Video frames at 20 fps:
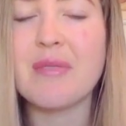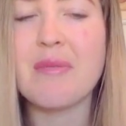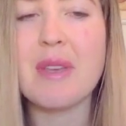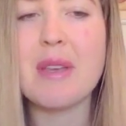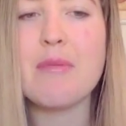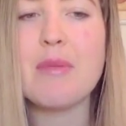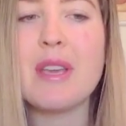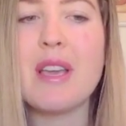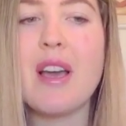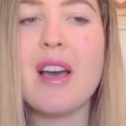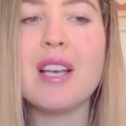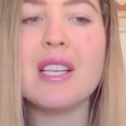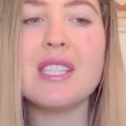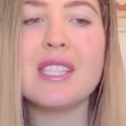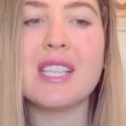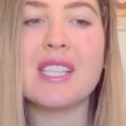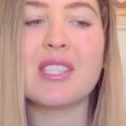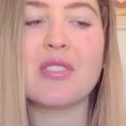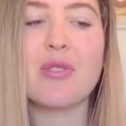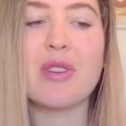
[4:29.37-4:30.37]
It may be
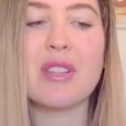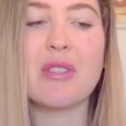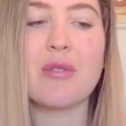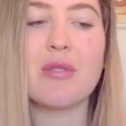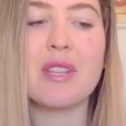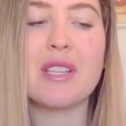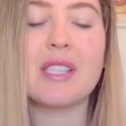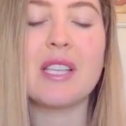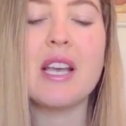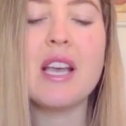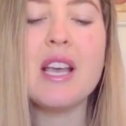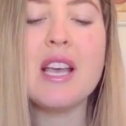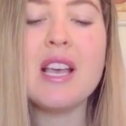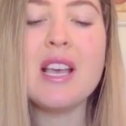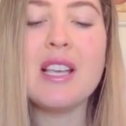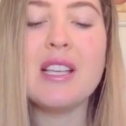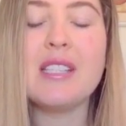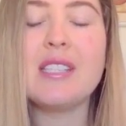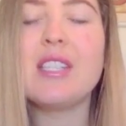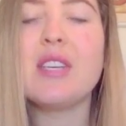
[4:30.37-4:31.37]
us that's going through this.
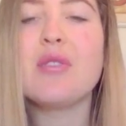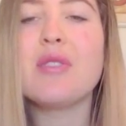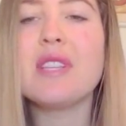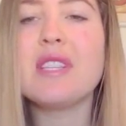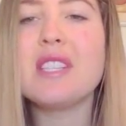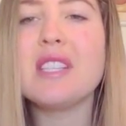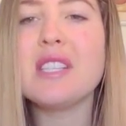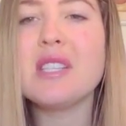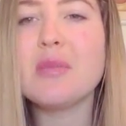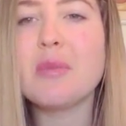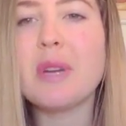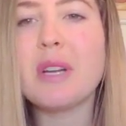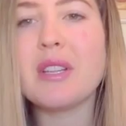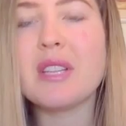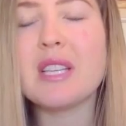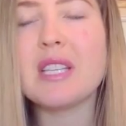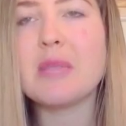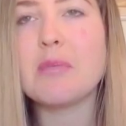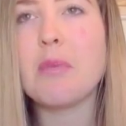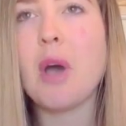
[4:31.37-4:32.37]
And so this is where
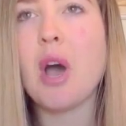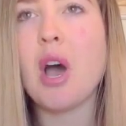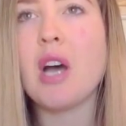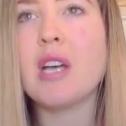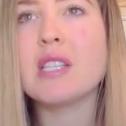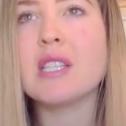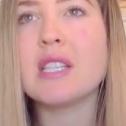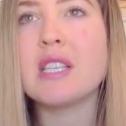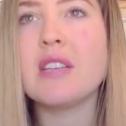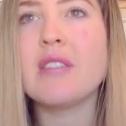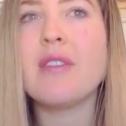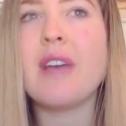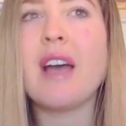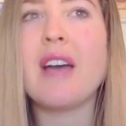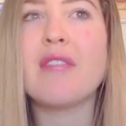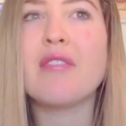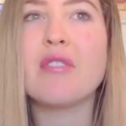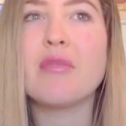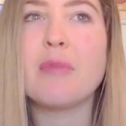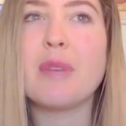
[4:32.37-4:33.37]
these positive
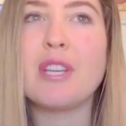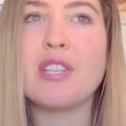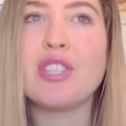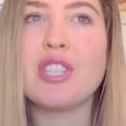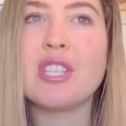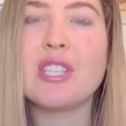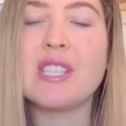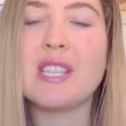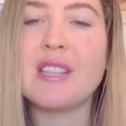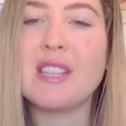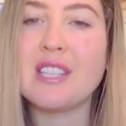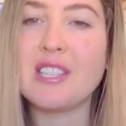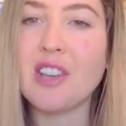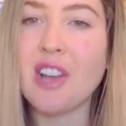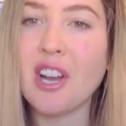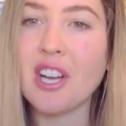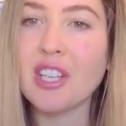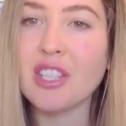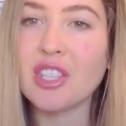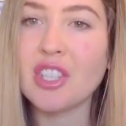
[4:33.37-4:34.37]
affirmations and this
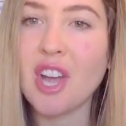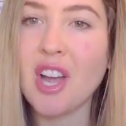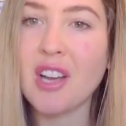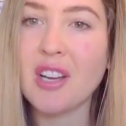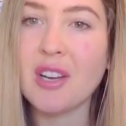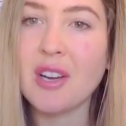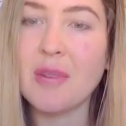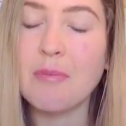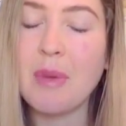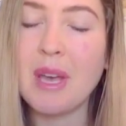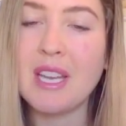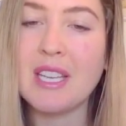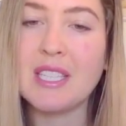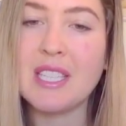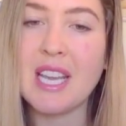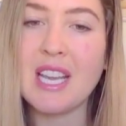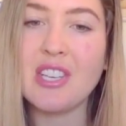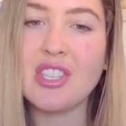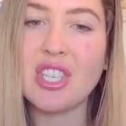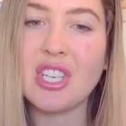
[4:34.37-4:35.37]
heart chakra
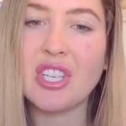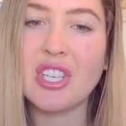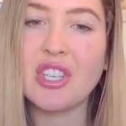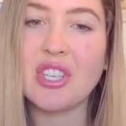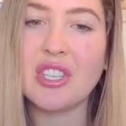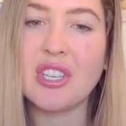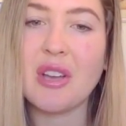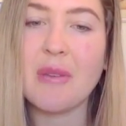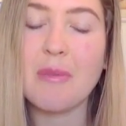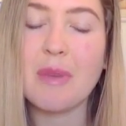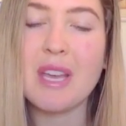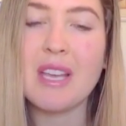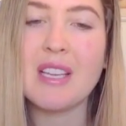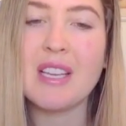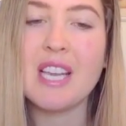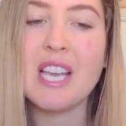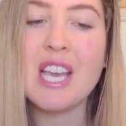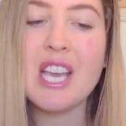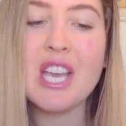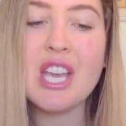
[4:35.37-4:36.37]
meditation could come
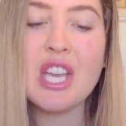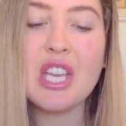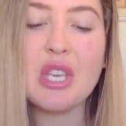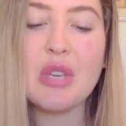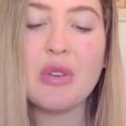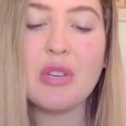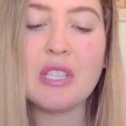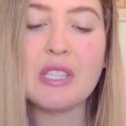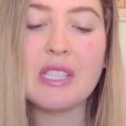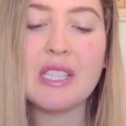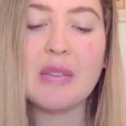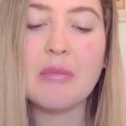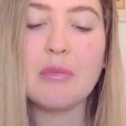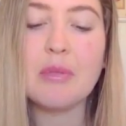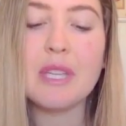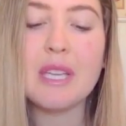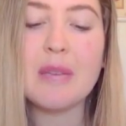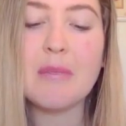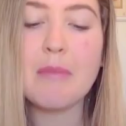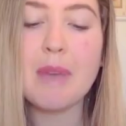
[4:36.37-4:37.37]
in. You could
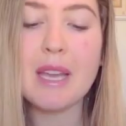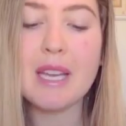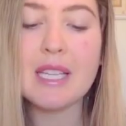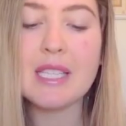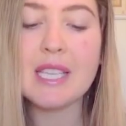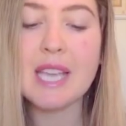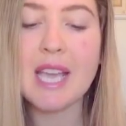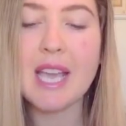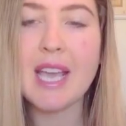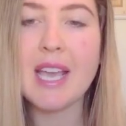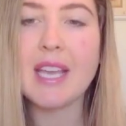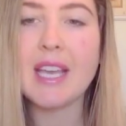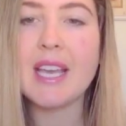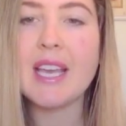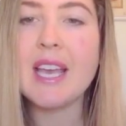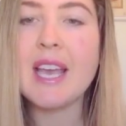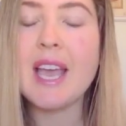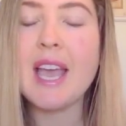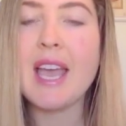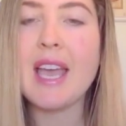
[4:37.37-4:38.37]
simply meditate
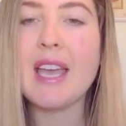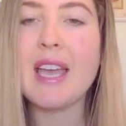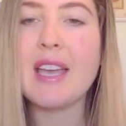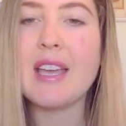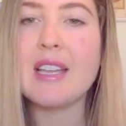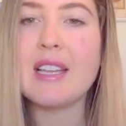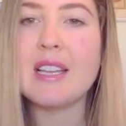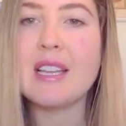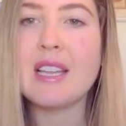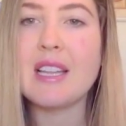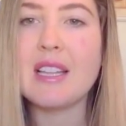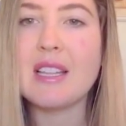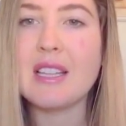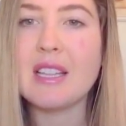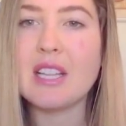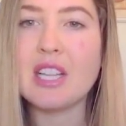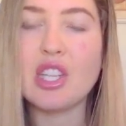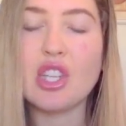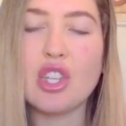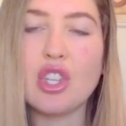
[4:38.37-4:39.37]
and
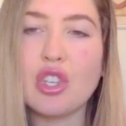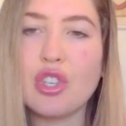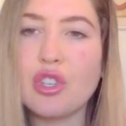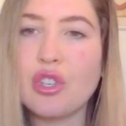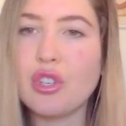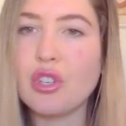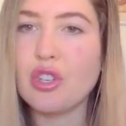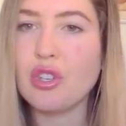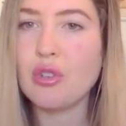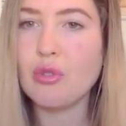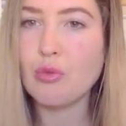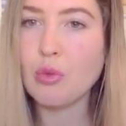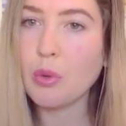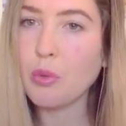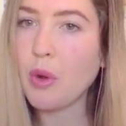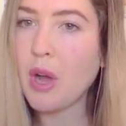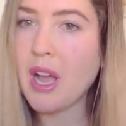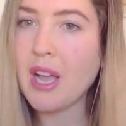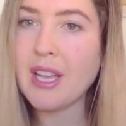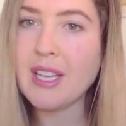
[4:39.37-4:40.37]

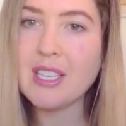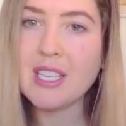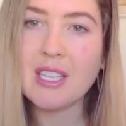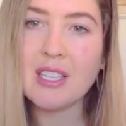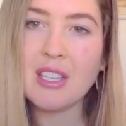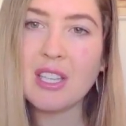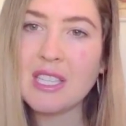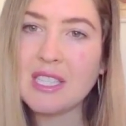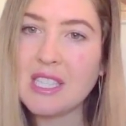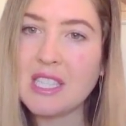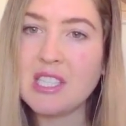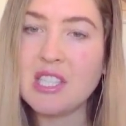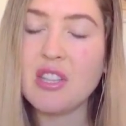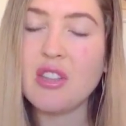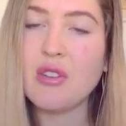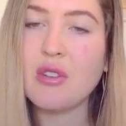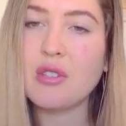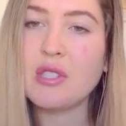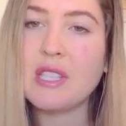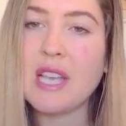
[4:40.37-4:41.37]
rewind and listen to
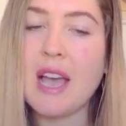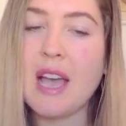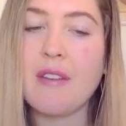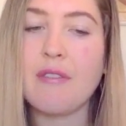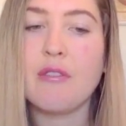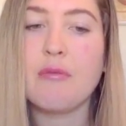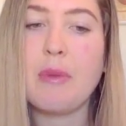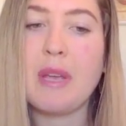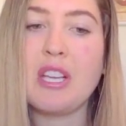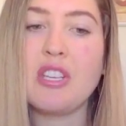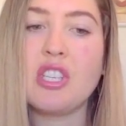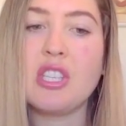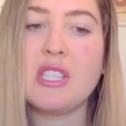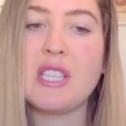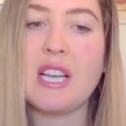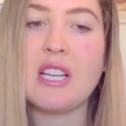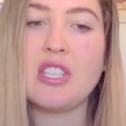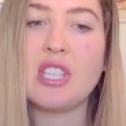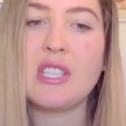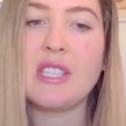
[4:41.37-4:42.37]
those affirmations
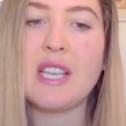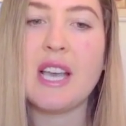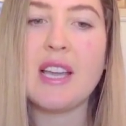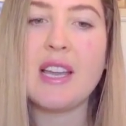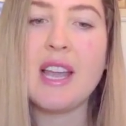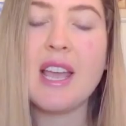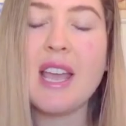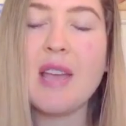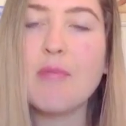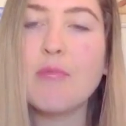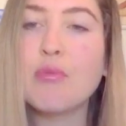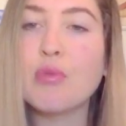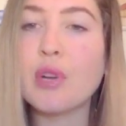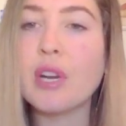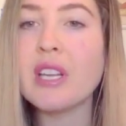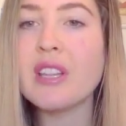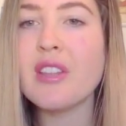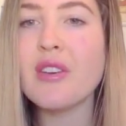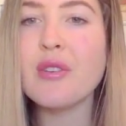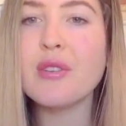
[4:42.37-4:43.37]
I just said, and
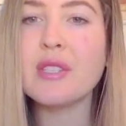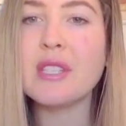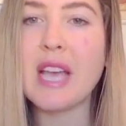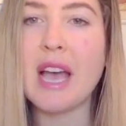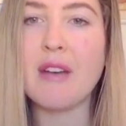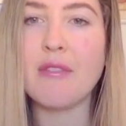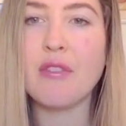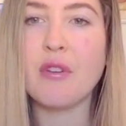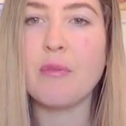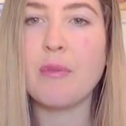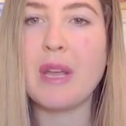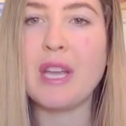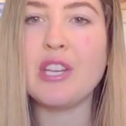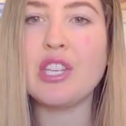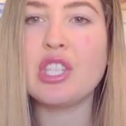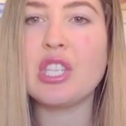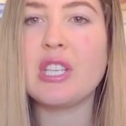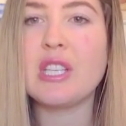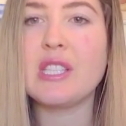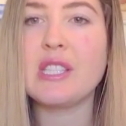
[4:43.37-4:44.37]
bring those
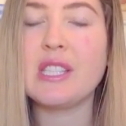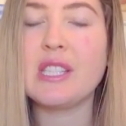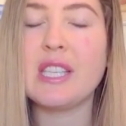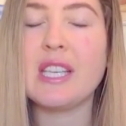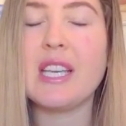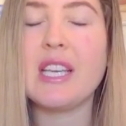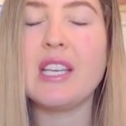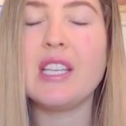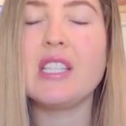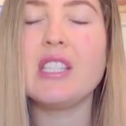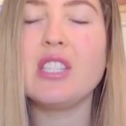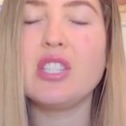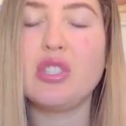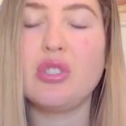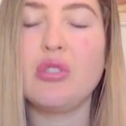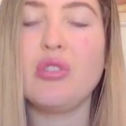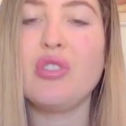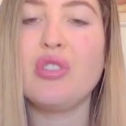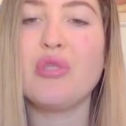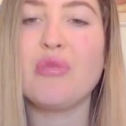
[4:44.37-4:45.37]
affirmations
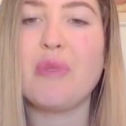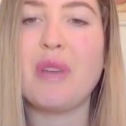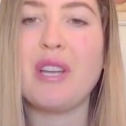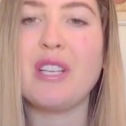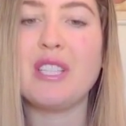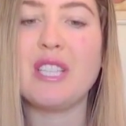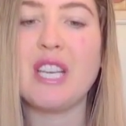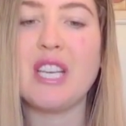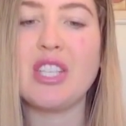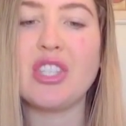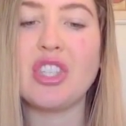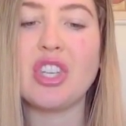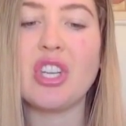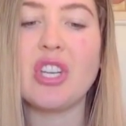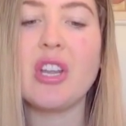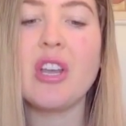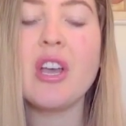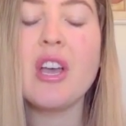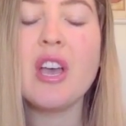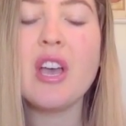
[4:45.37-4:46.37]
into your
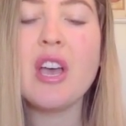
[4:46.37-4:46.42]
meditation.